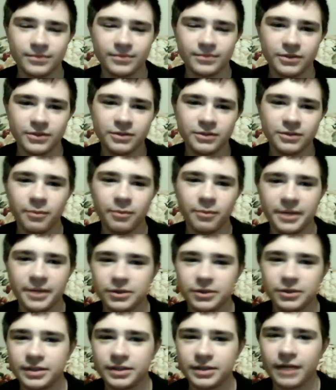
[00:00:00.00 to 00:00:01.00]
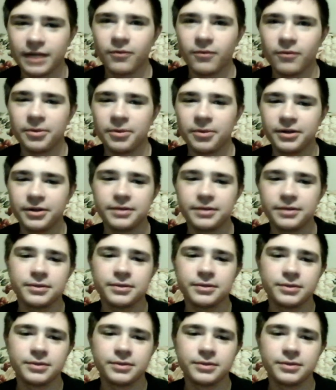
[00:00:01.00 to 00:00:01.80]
So, this will be interesting, everybody.